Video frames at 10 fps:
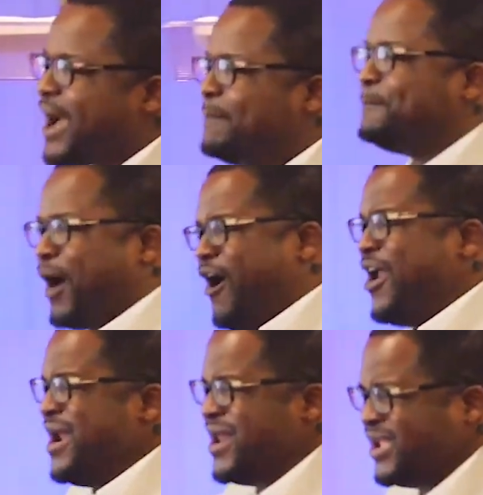in the
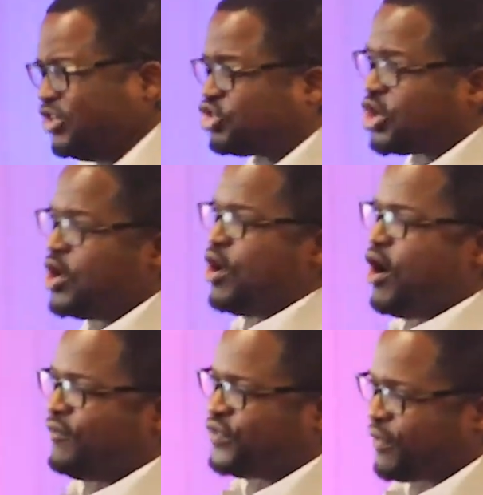abundance
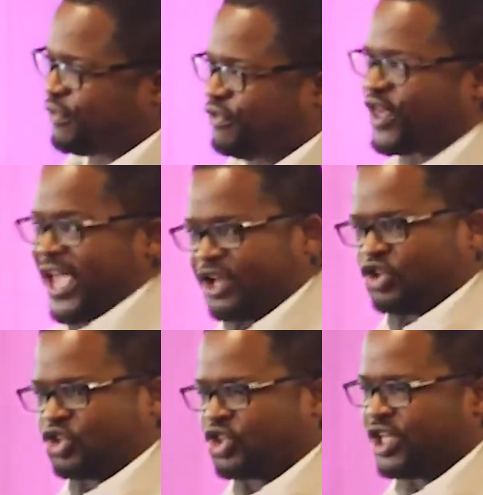of the
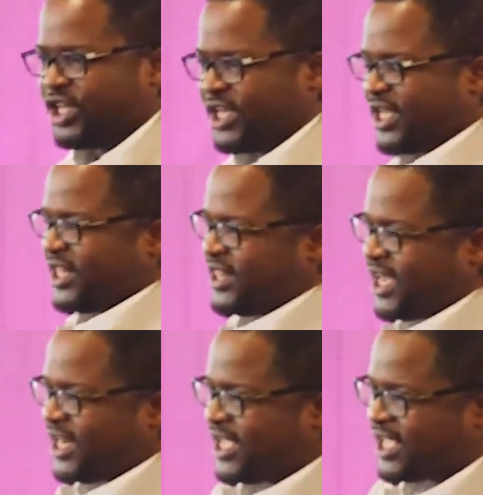things
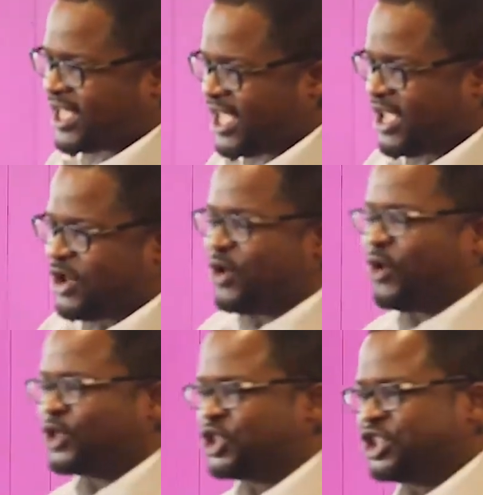that
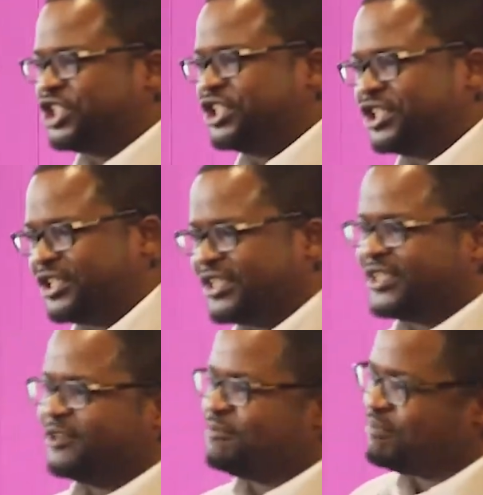he or she
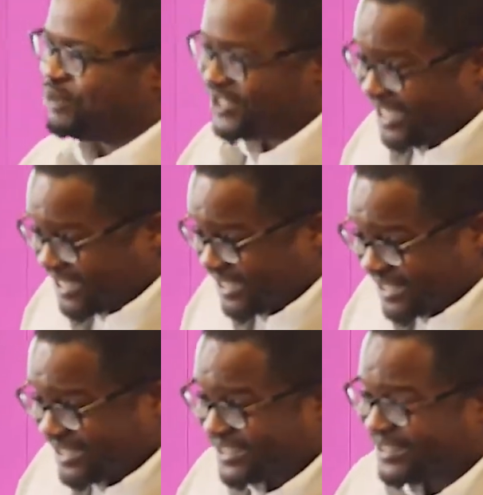
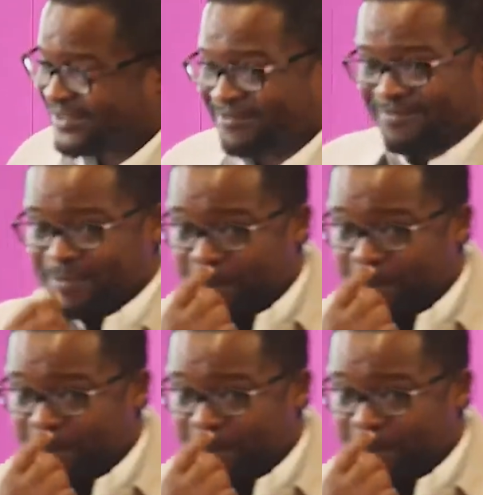possesses.